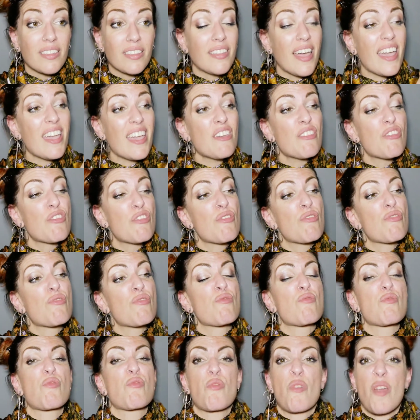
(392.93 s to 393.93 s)
they
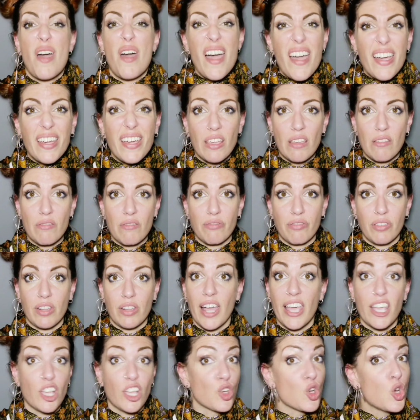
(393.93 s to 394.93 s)
thrive
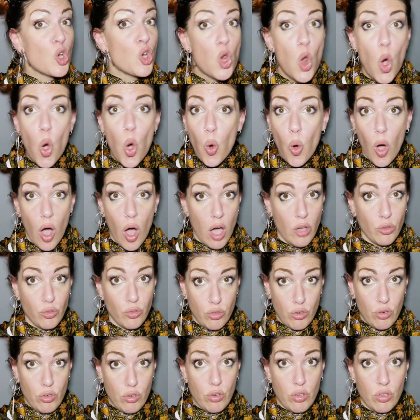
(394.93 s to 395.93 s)
like no
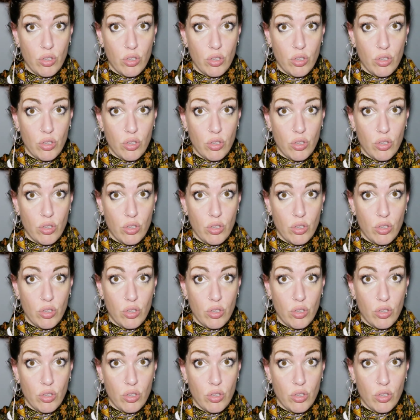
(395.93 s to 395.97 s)
other.